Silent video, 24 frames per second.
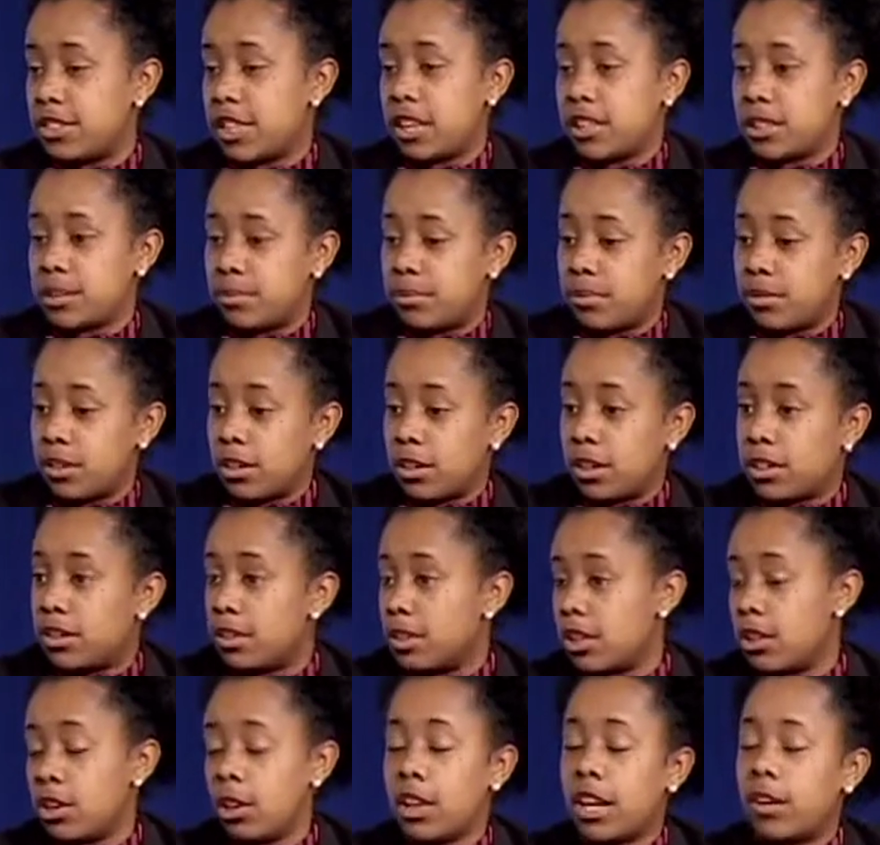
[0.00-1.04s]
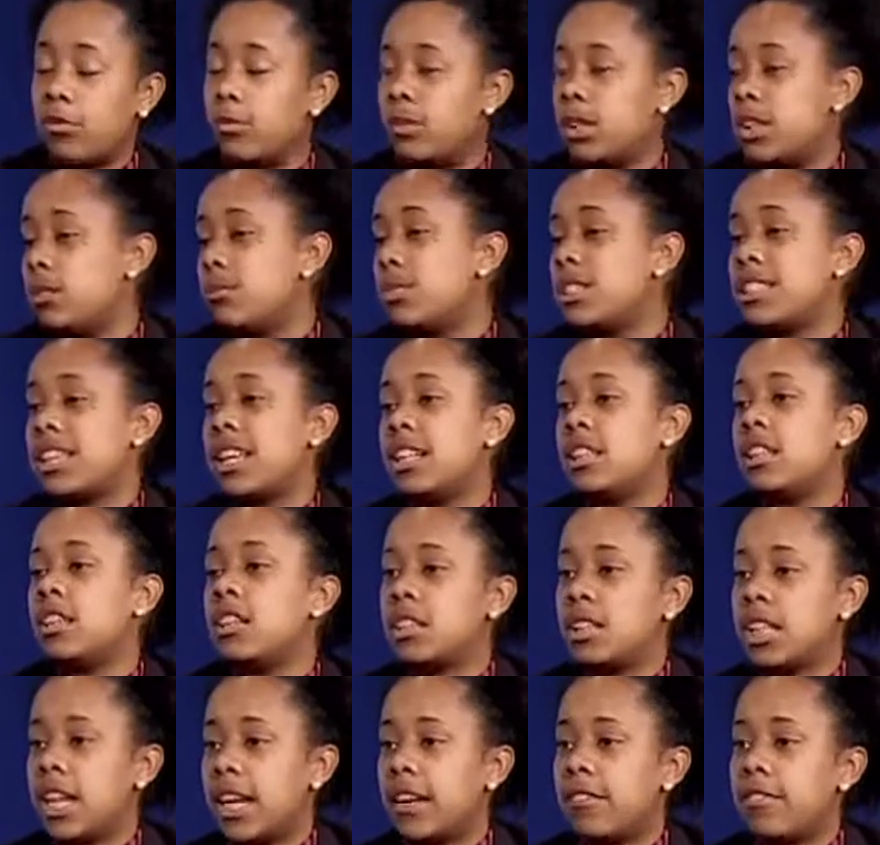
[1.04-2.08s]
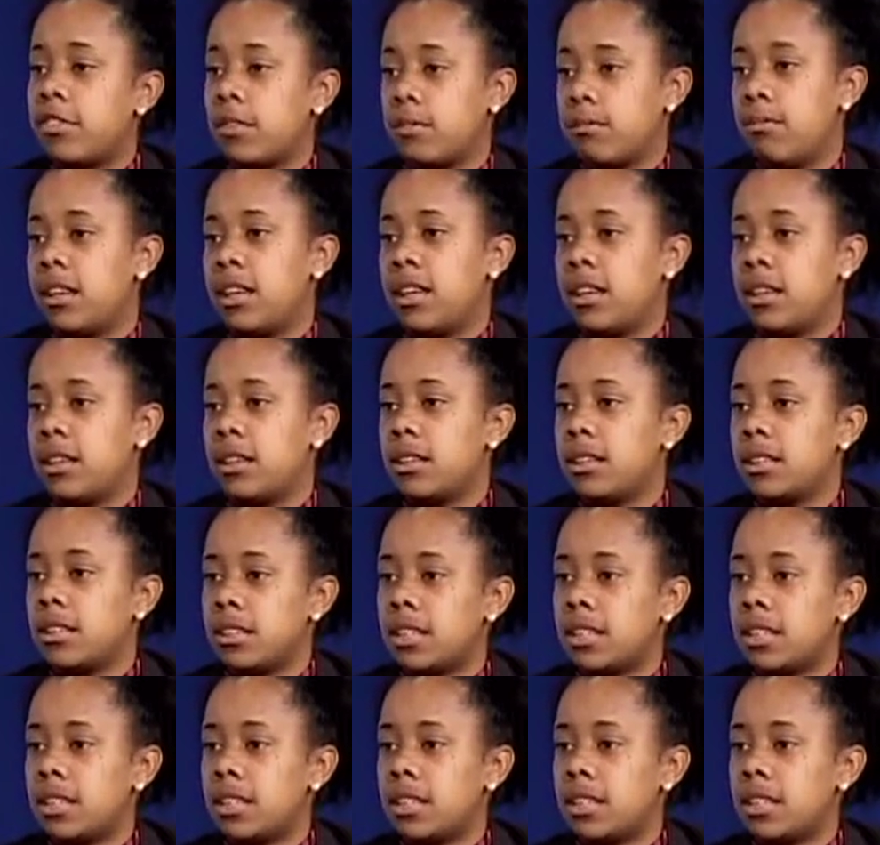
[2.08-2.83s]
child support, or what does that look like for men?